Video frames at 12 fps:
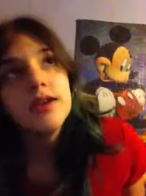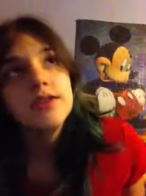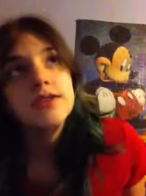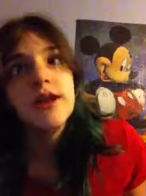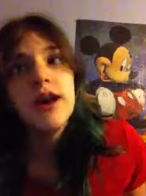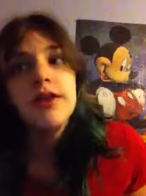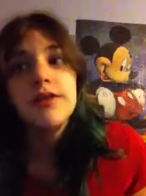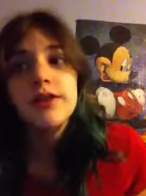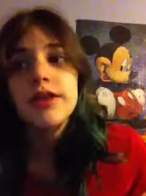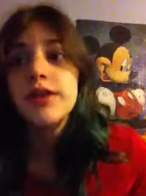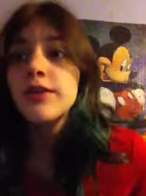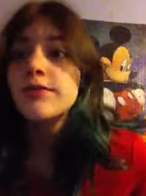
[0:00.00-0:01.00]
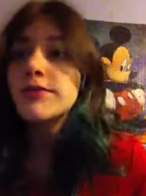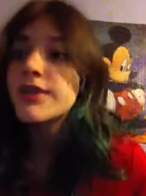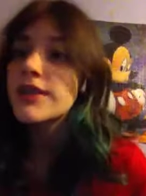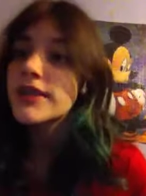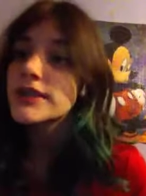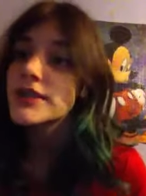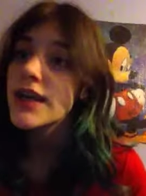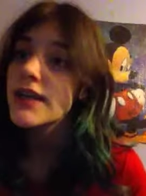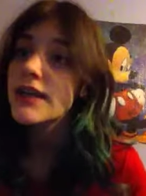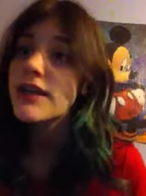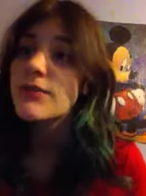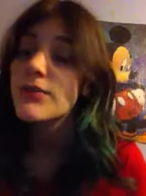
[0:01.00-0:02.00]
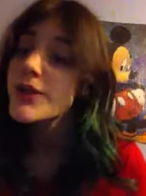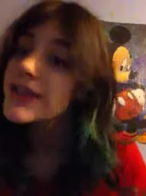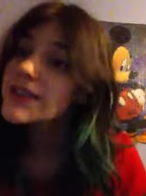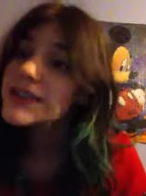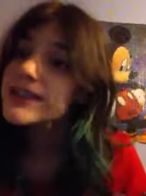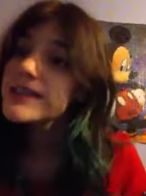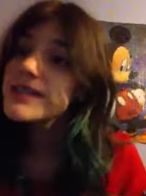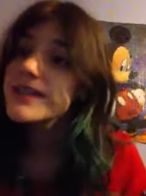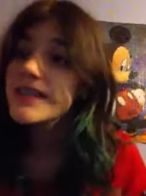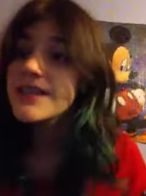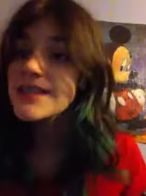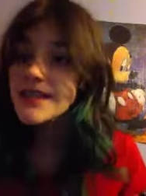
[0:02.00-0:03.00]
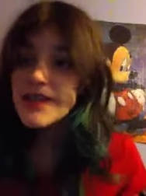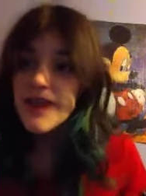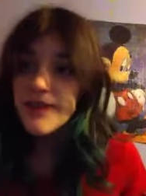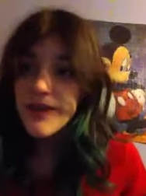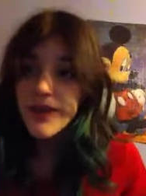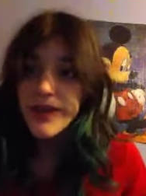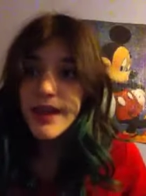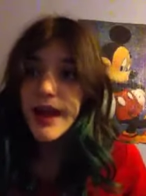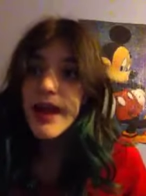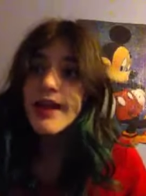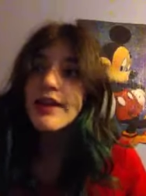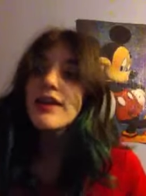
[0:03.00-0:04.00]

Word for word: so I really hope that you guys got a lot of presents and stuff like that